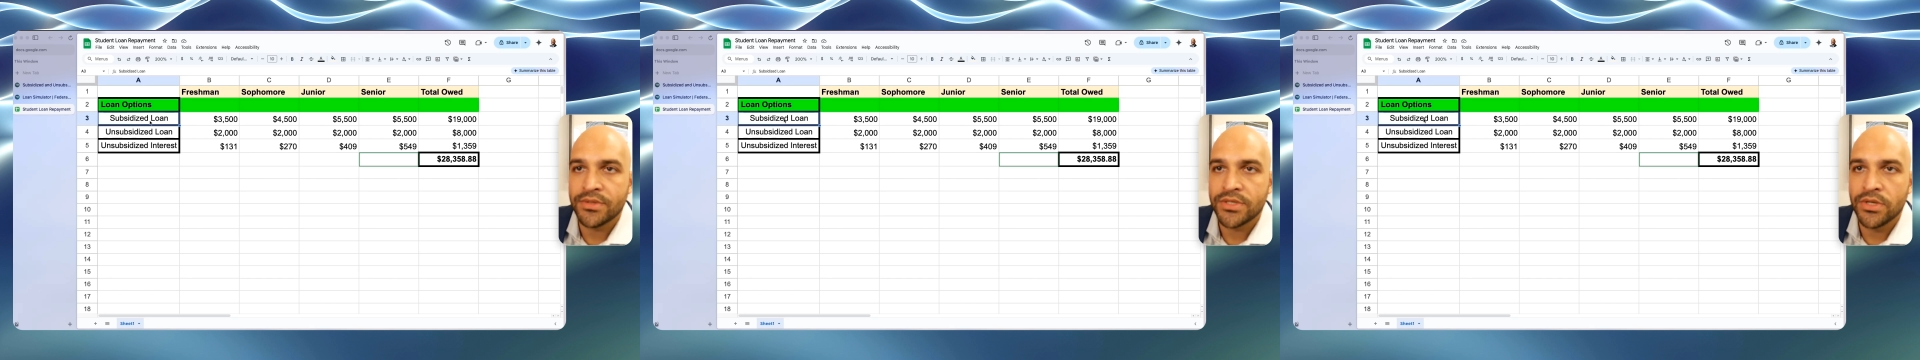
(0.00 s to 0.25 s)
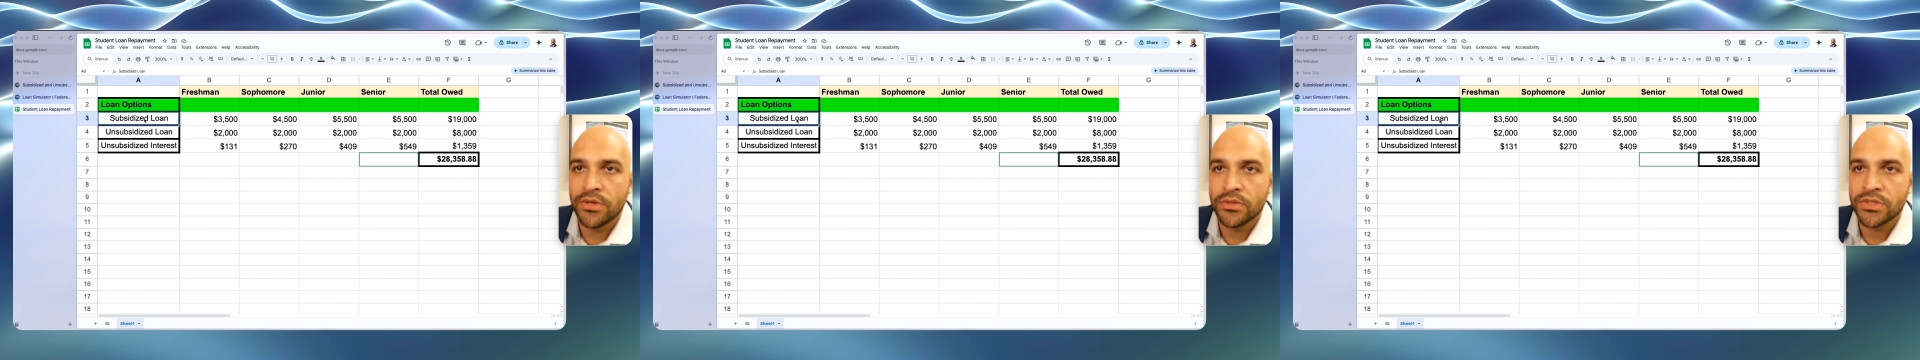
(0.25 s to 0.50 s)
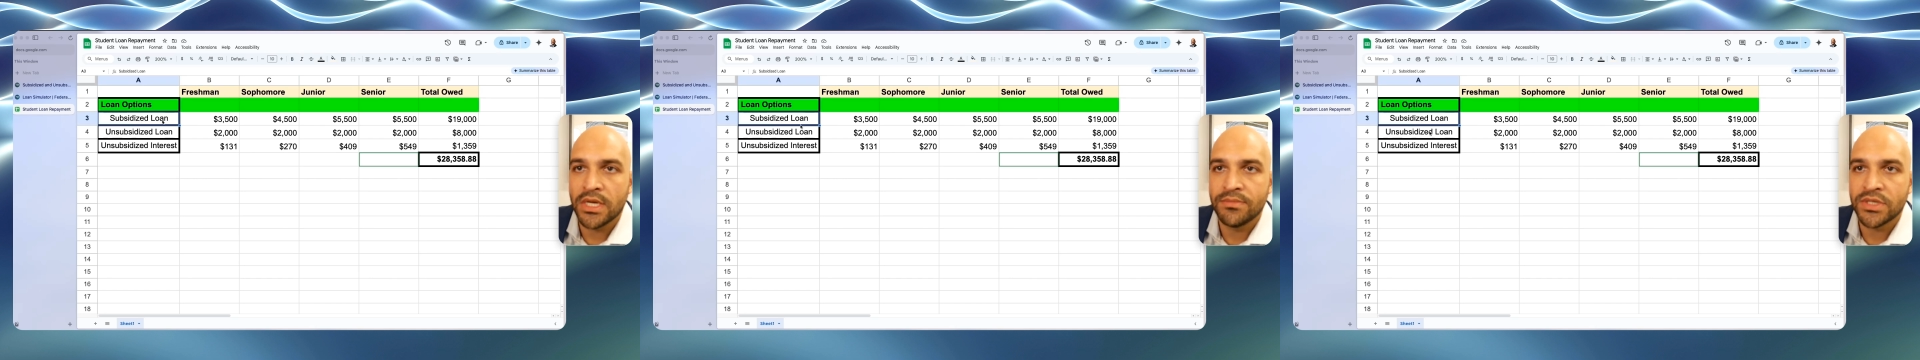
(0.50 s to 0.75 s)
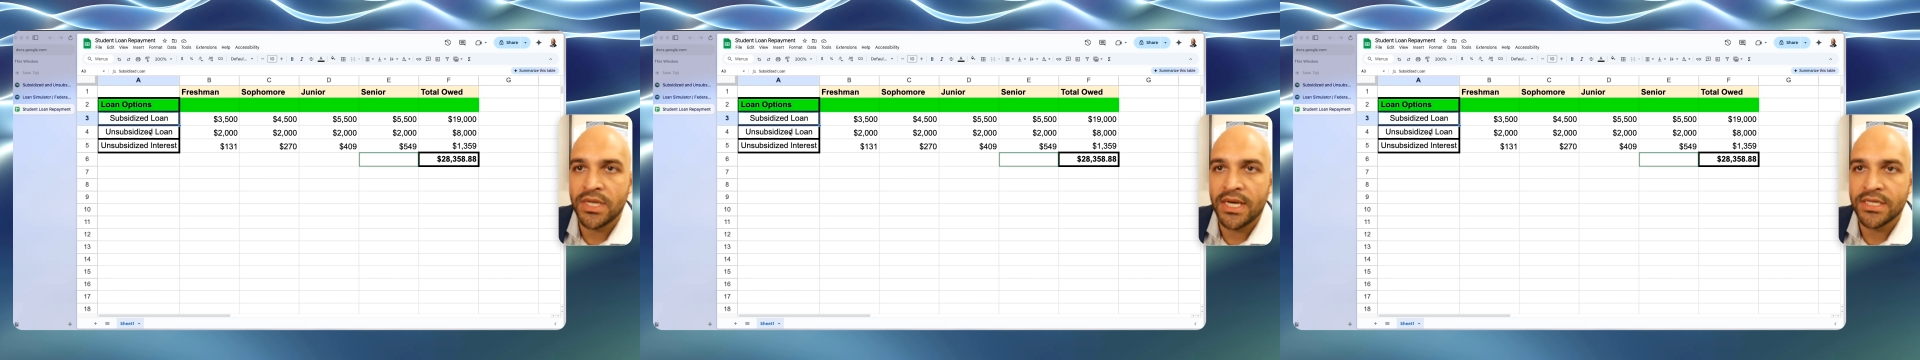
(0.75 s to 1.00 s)
So
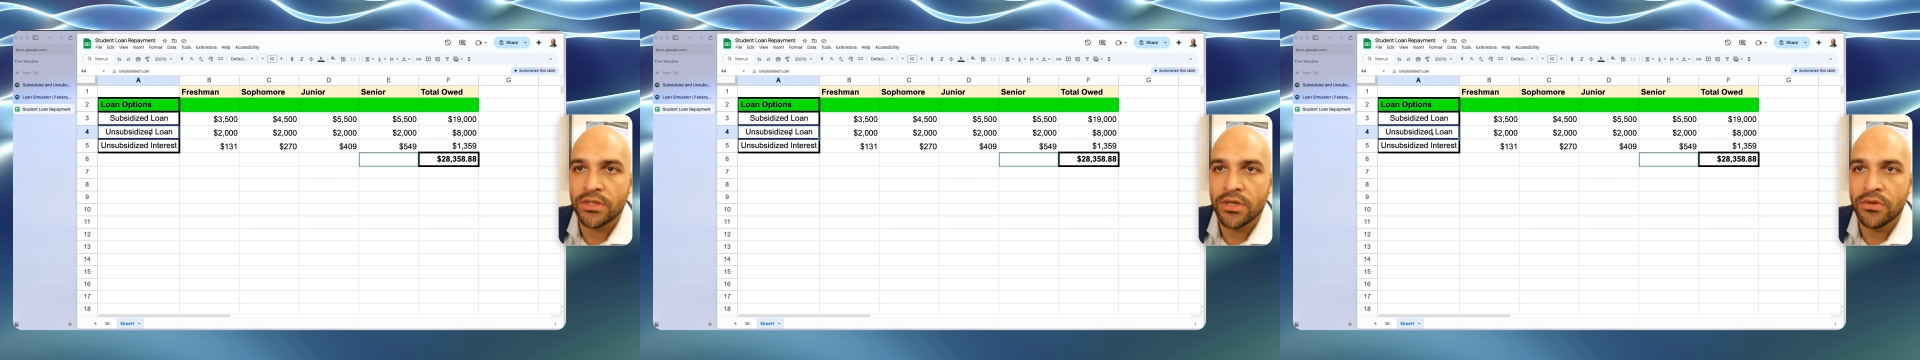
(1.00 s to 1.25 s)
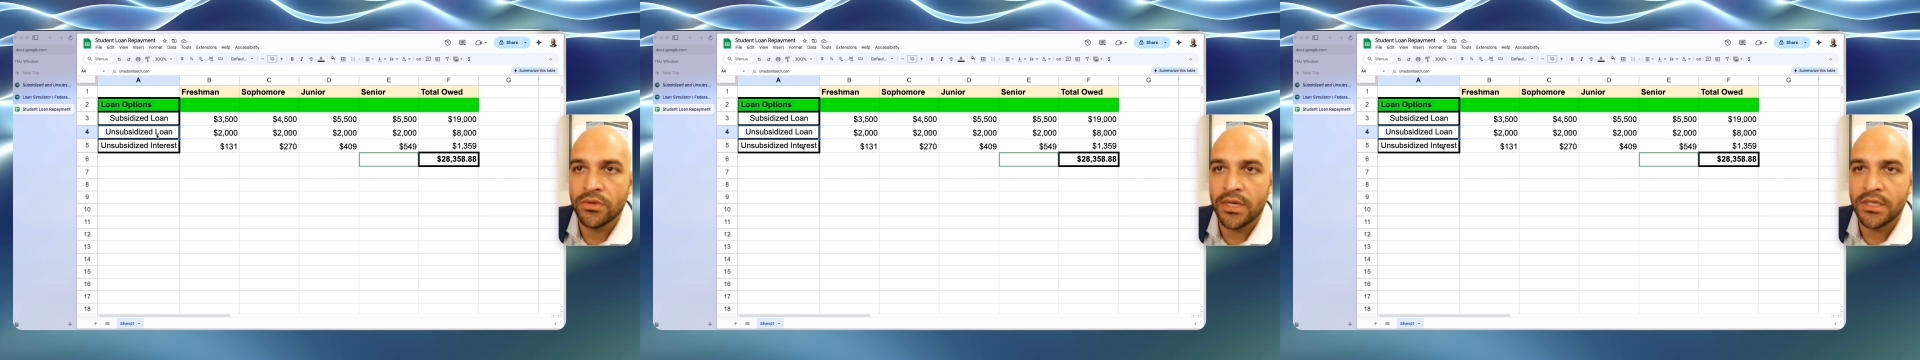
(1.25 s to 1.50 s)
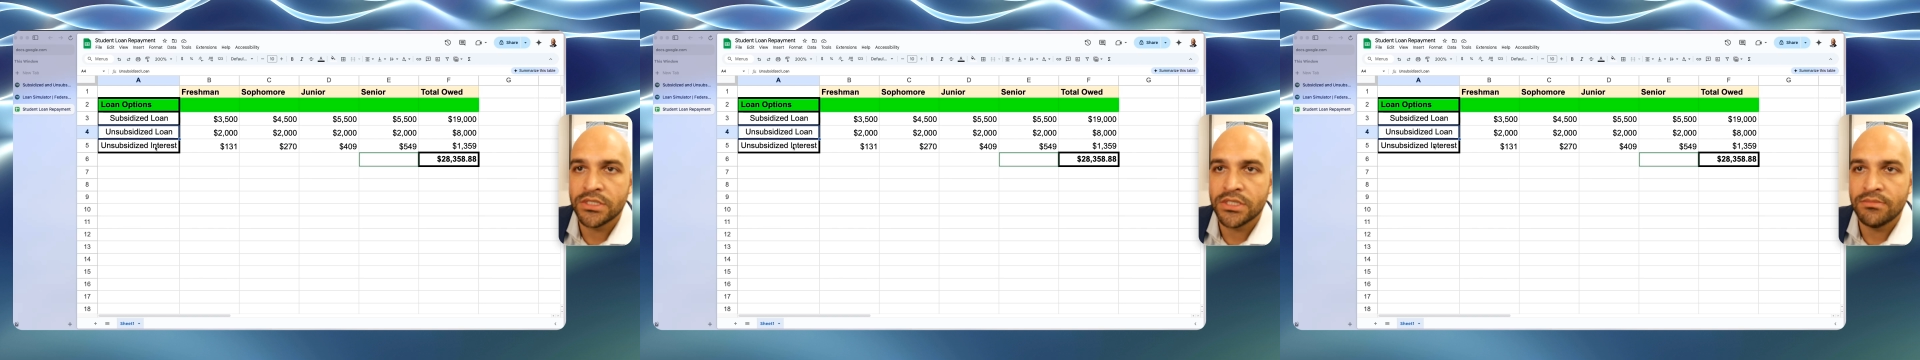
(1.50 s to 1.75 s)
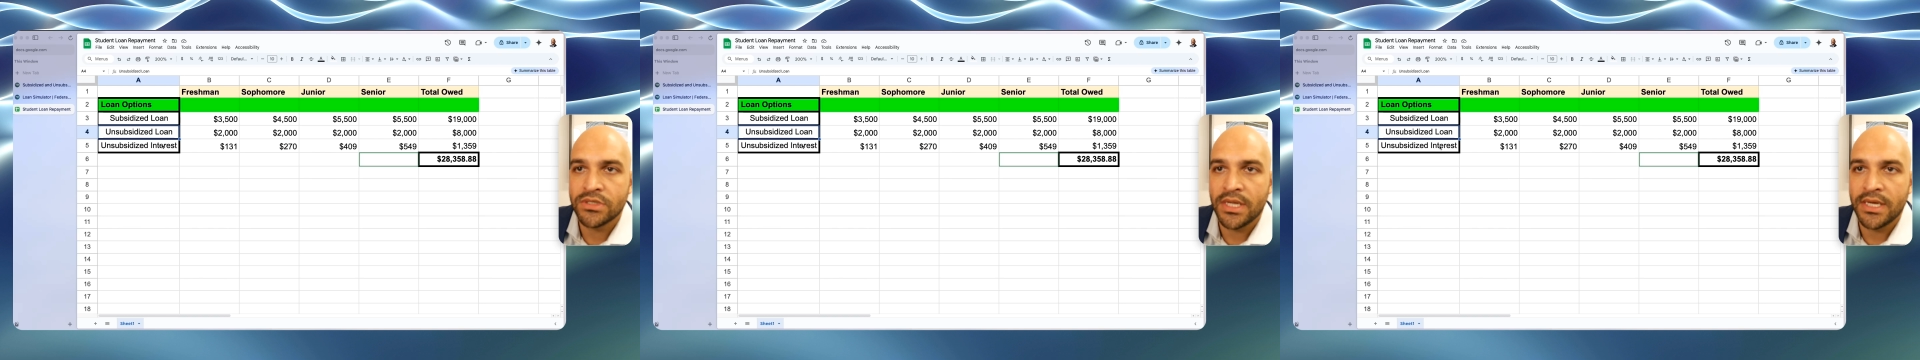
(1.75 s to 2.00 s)
subsidized loan,
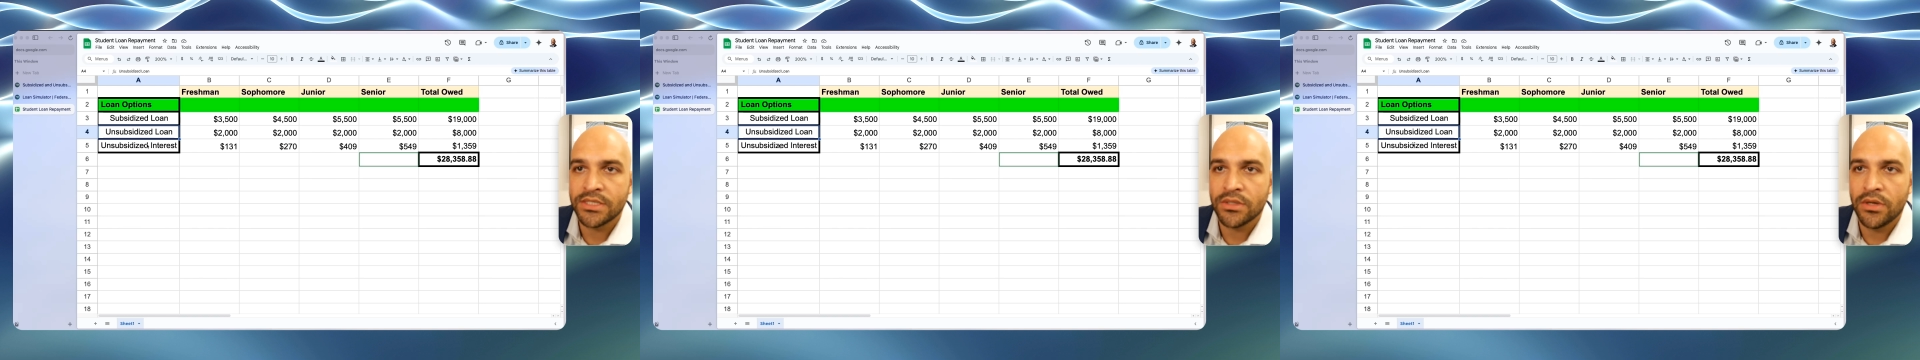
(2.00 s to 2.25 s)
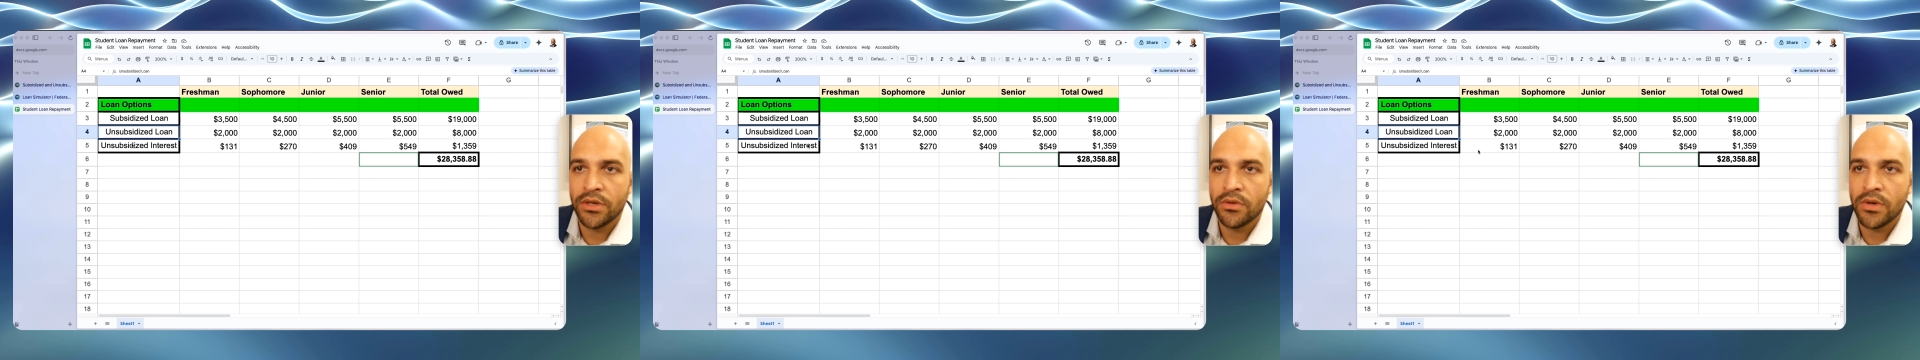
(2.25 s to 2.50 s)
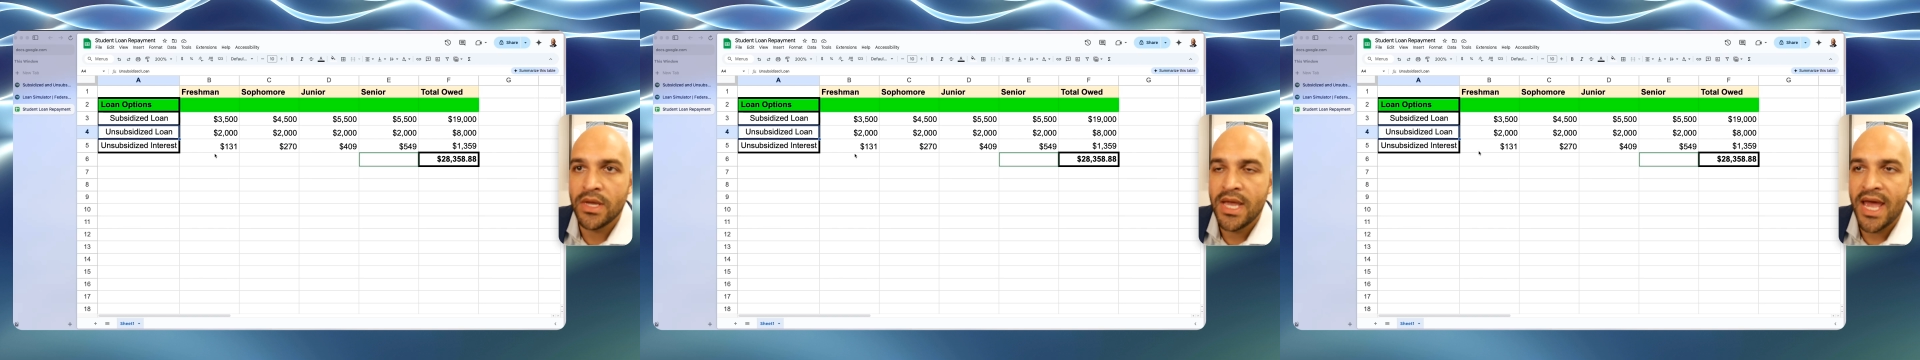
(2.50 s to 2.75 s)
unsubsidized loan,